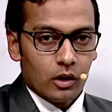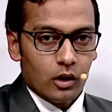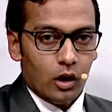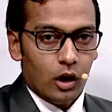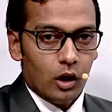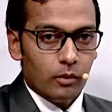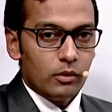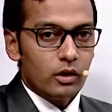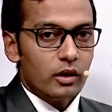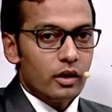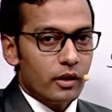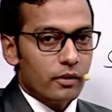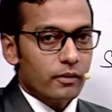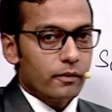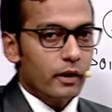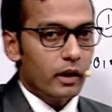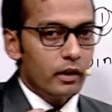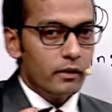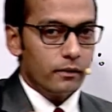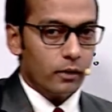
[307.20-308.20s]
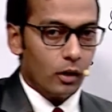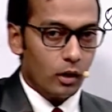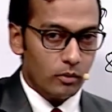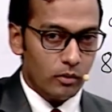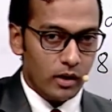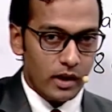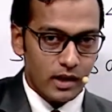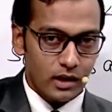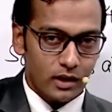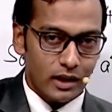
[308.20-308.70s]
among different
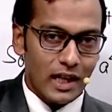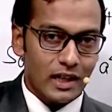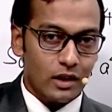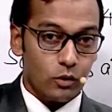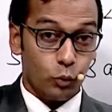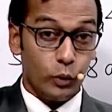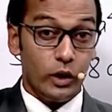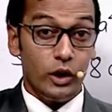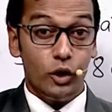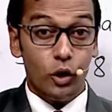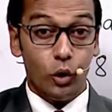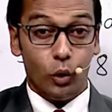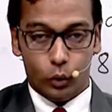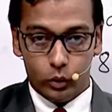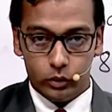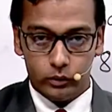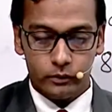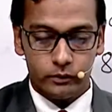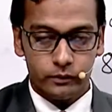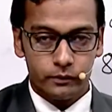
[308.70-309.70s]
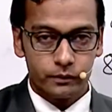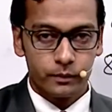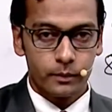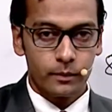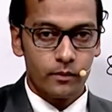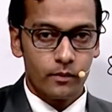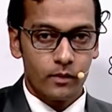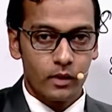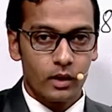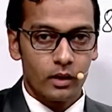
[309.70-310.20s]
formulas that we know,
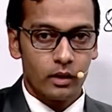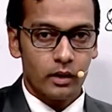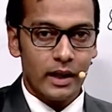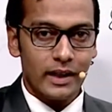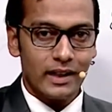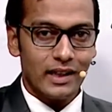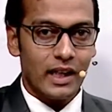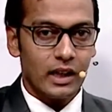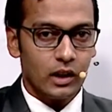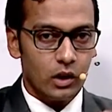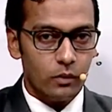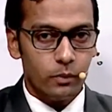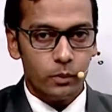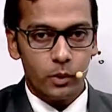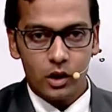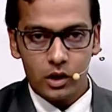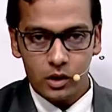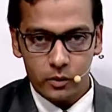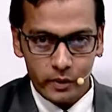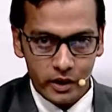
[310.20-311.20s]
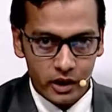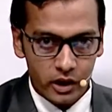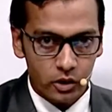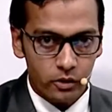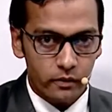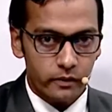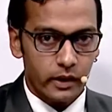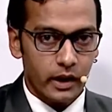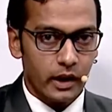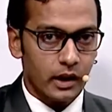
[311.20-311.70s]
like a cube plus b
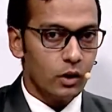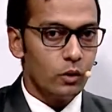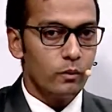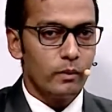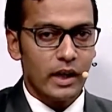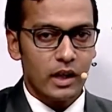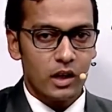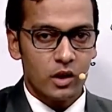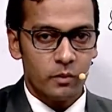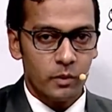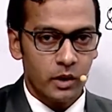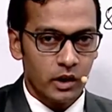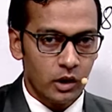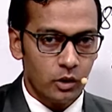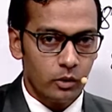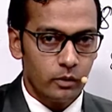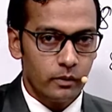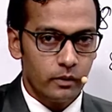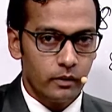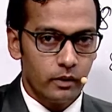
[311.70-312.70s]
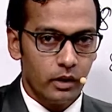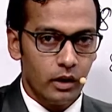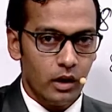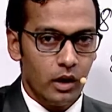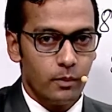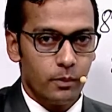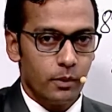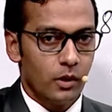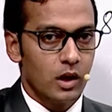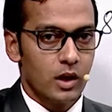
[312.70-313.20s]
cube, a cube minus b cube, a
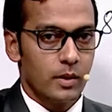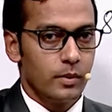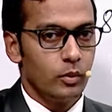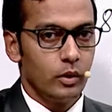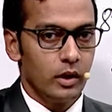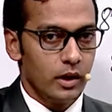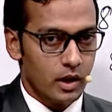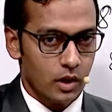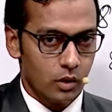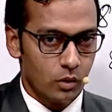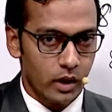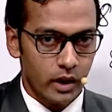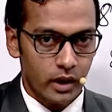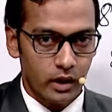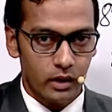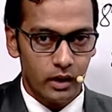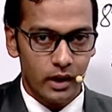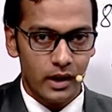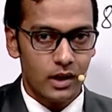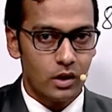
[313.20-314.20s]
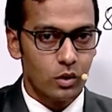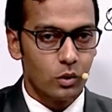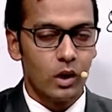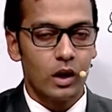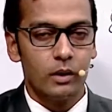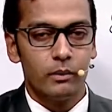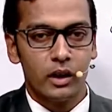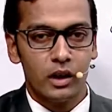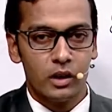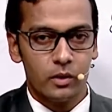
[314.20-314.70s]
plus b whole square, a square
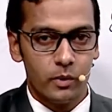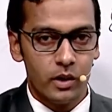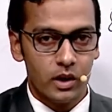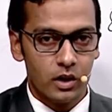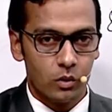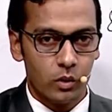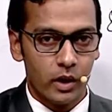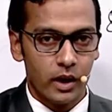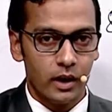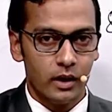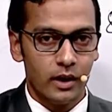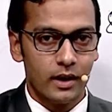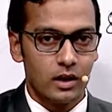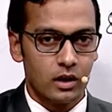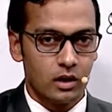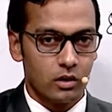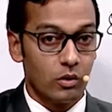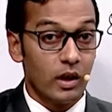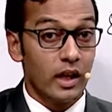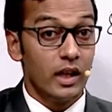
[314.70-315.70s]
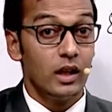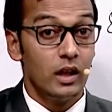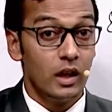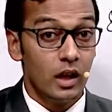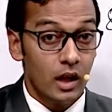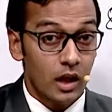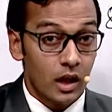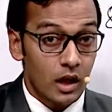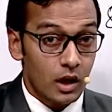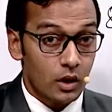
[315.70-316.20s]
minus b square, let's try
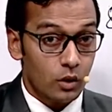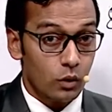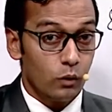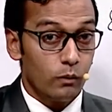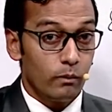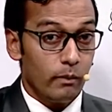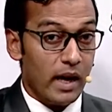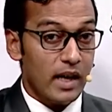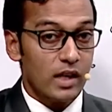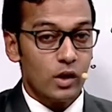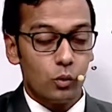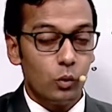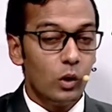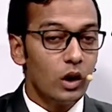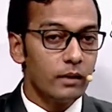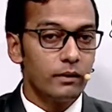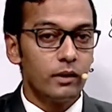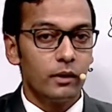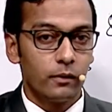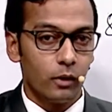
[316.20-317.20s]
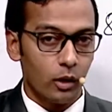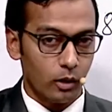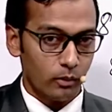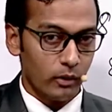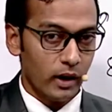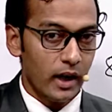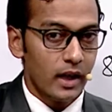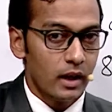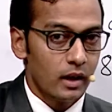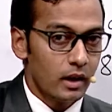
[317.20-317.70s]
to match one of the
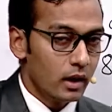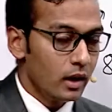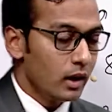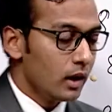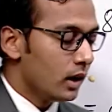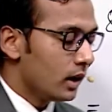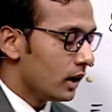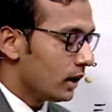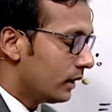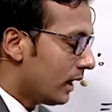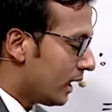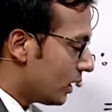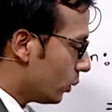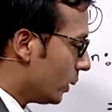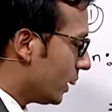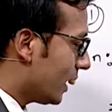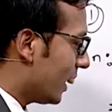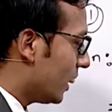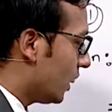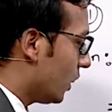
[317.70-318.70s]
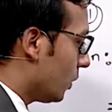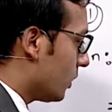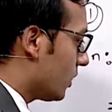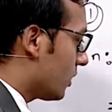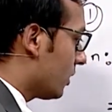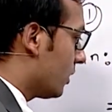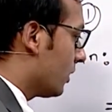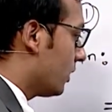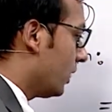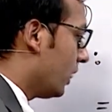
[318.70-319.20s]
formula that we can use
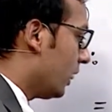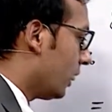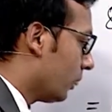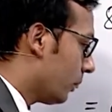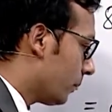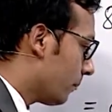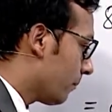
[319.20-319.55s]
here.